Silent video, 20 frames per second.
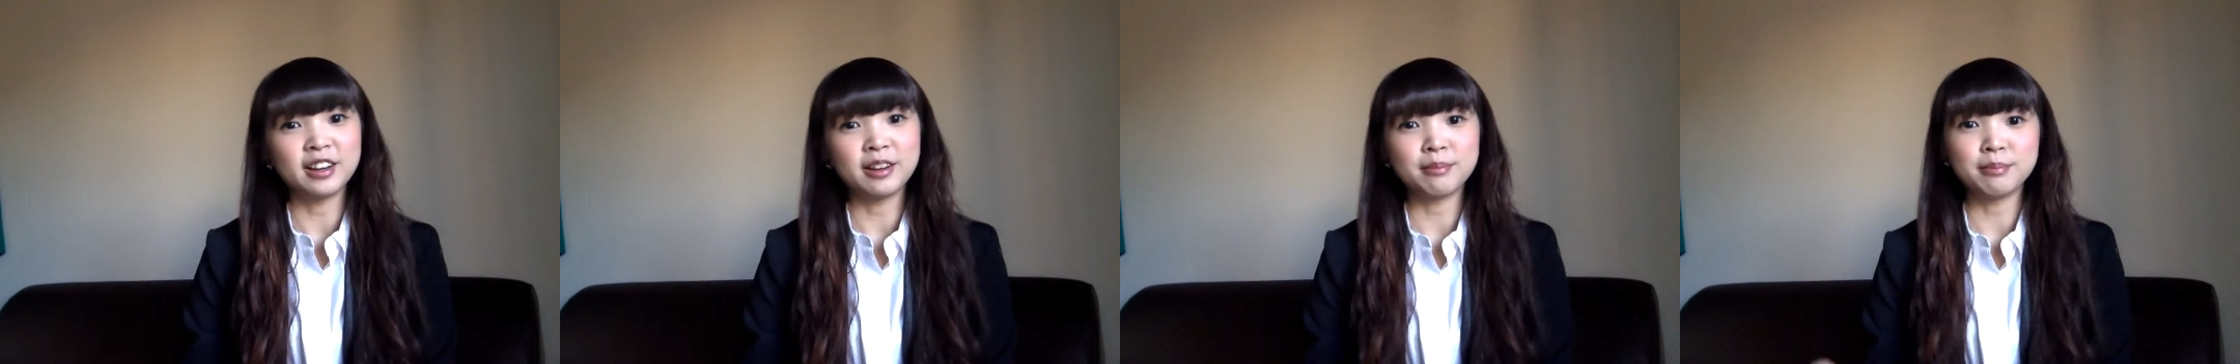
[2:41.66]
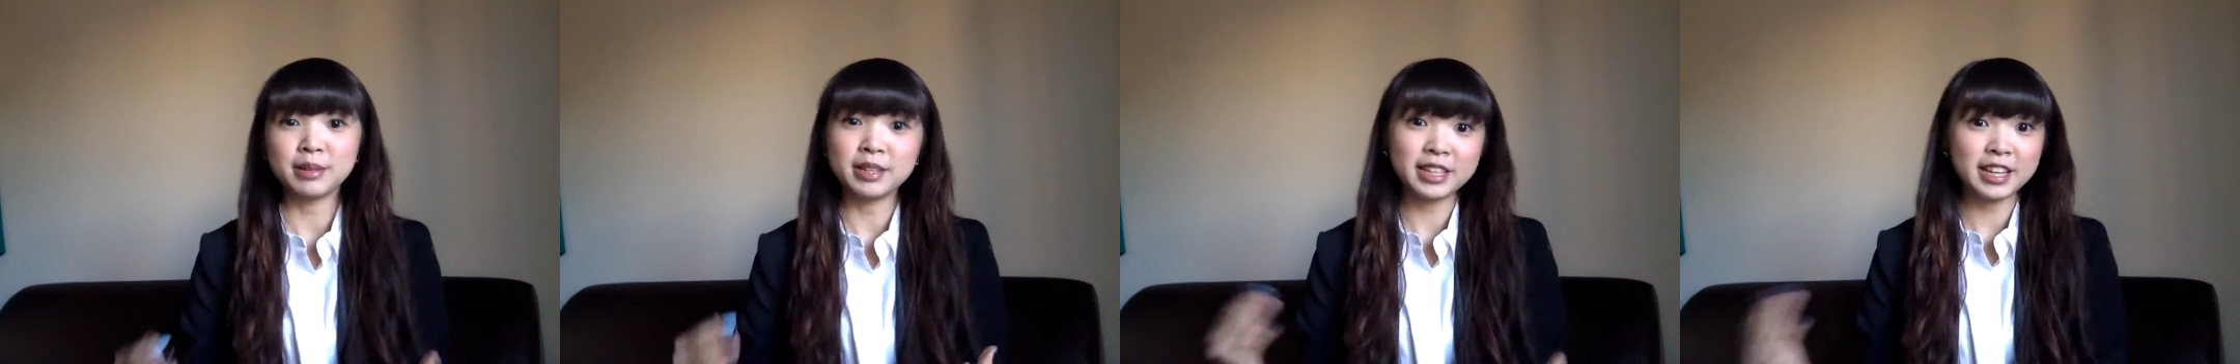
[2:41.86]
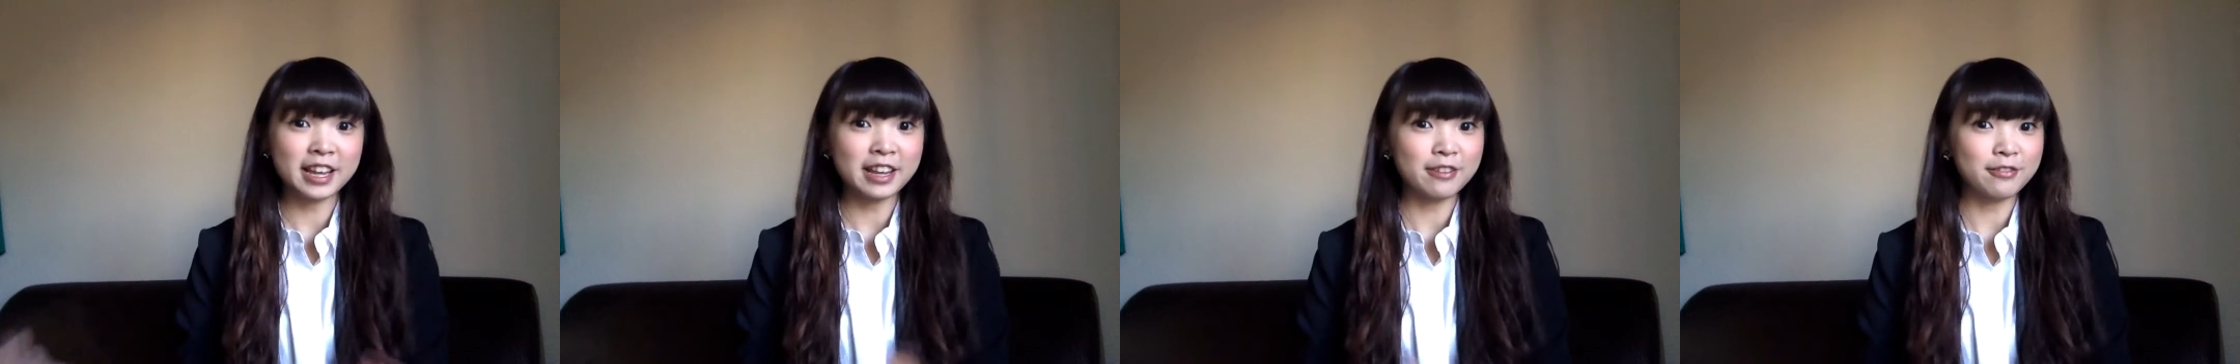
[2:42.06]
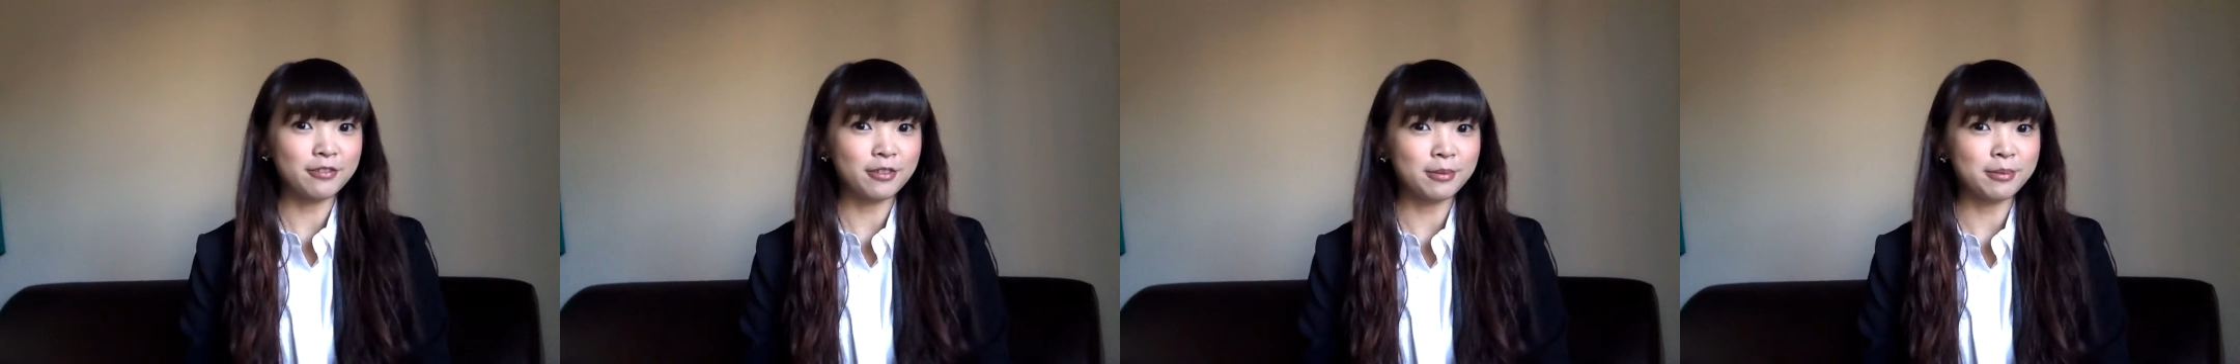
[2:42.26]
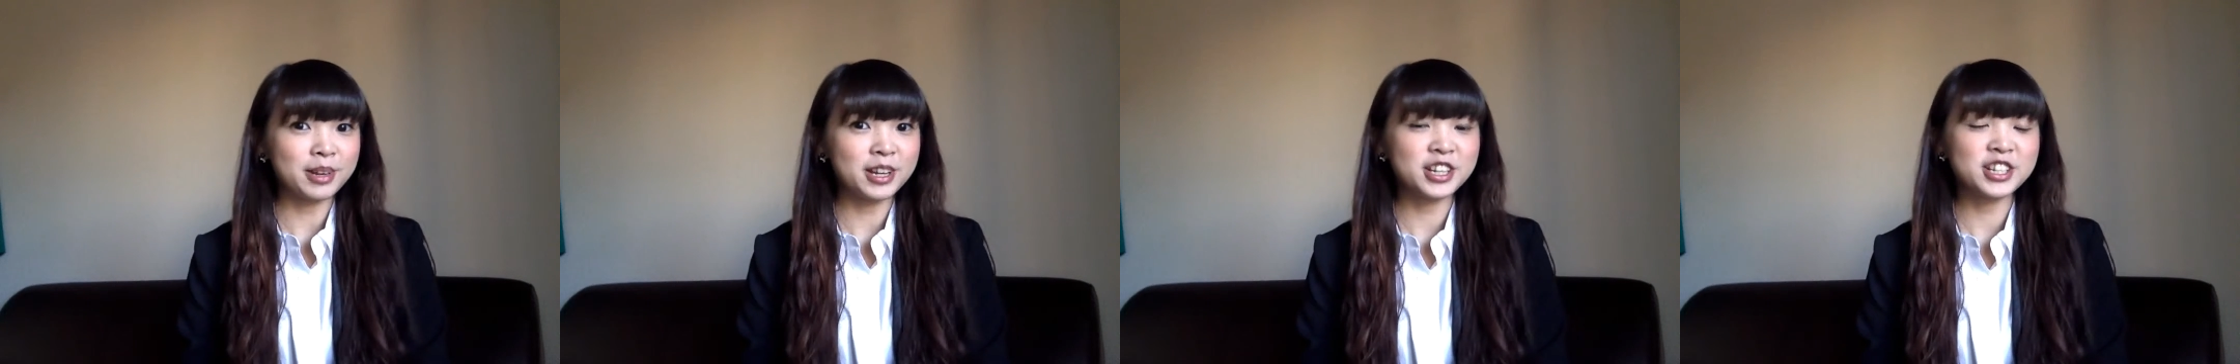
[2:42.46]
media
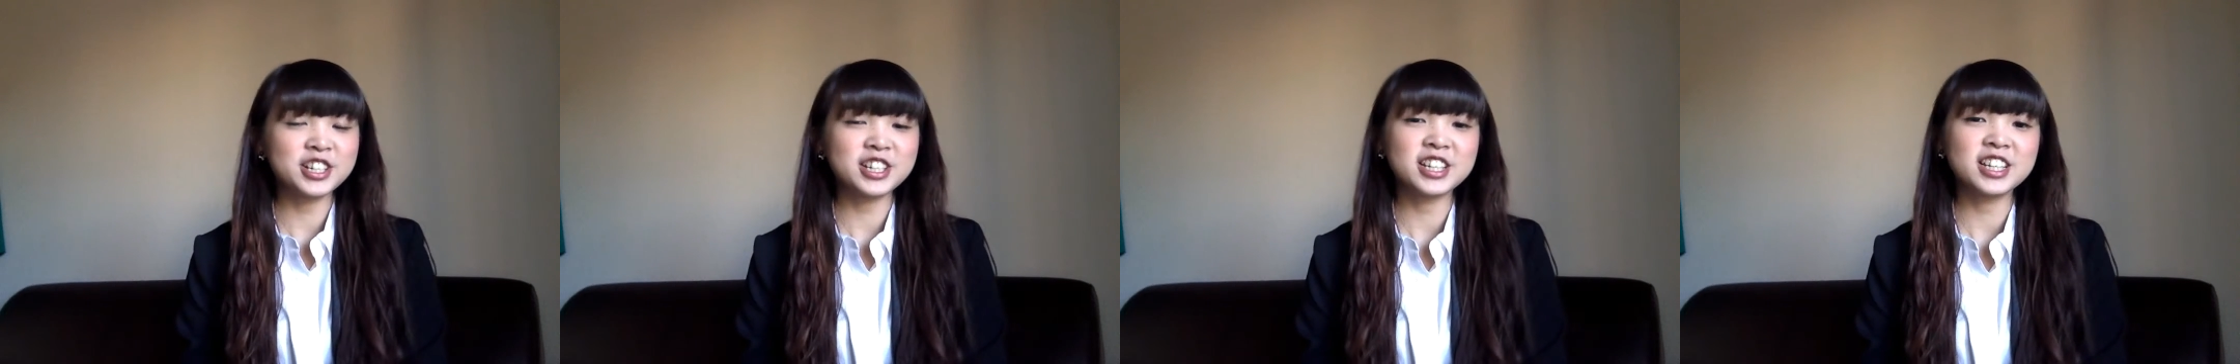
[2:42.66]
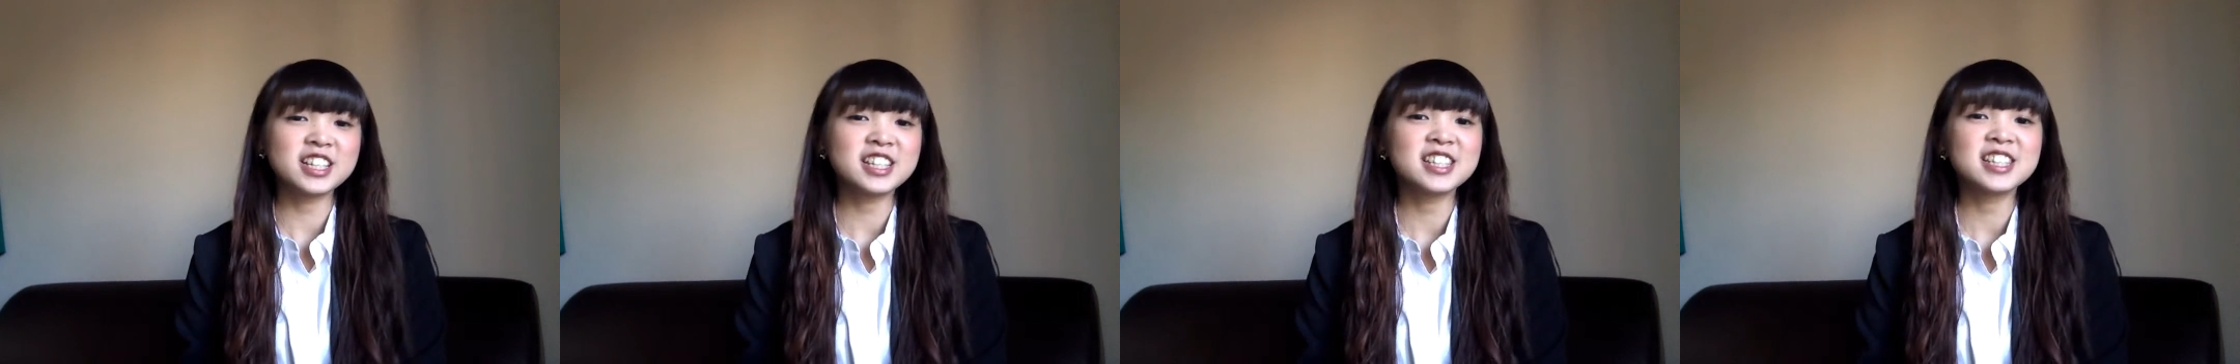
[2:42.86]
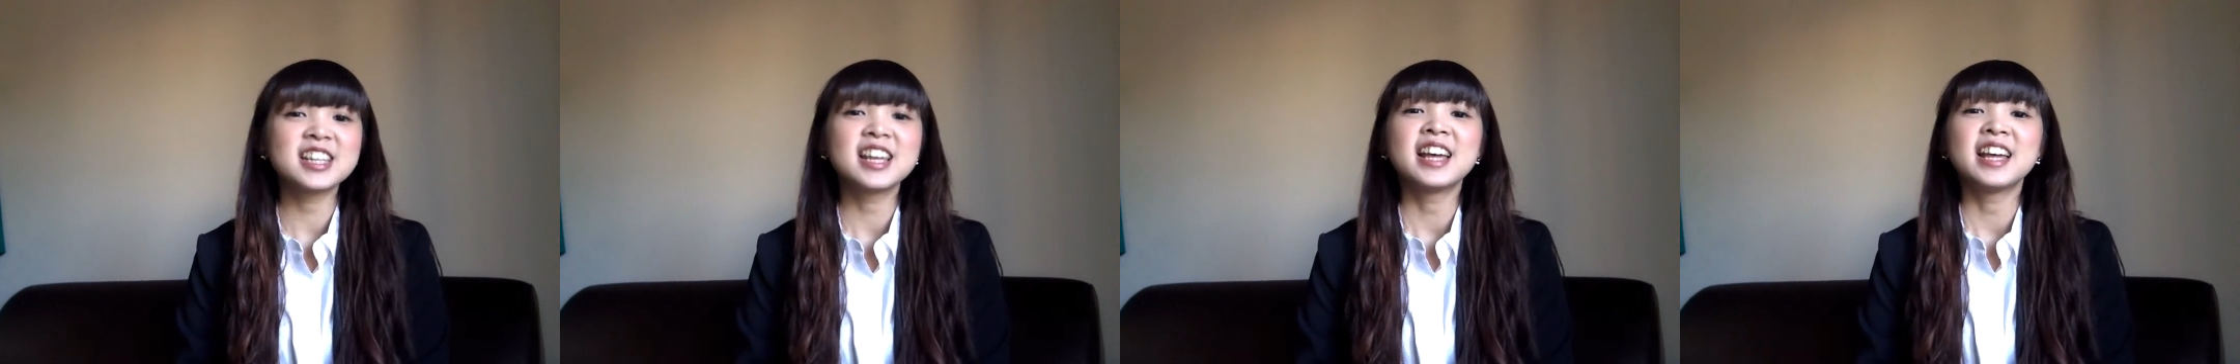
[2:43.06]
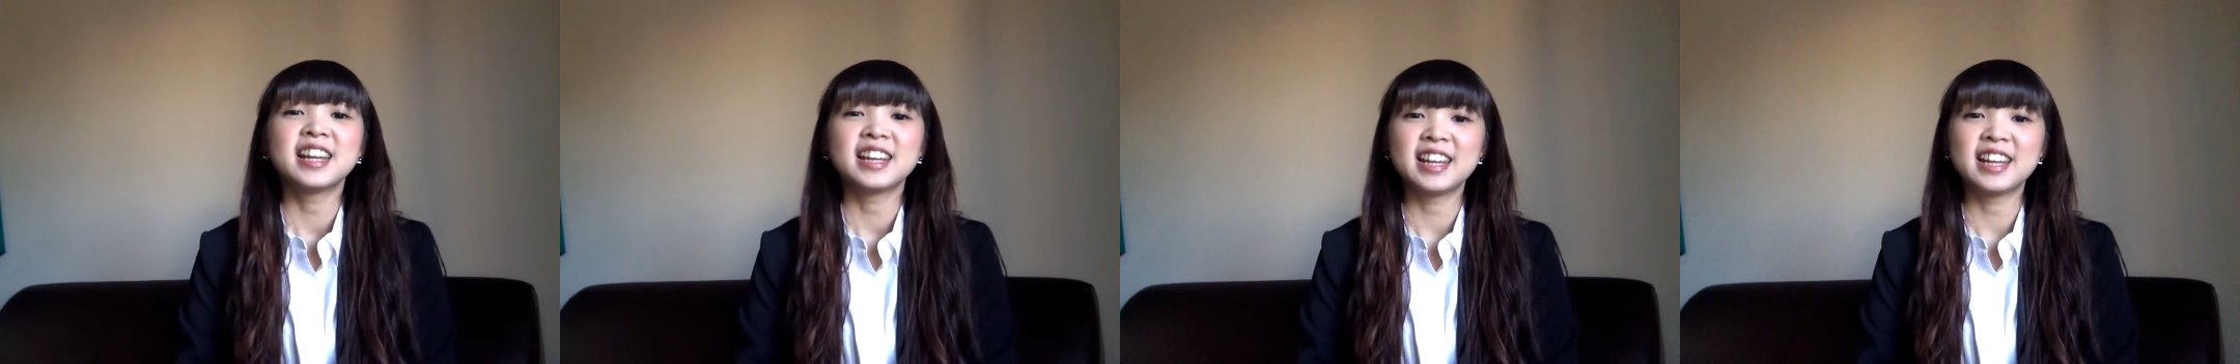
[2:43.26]
informations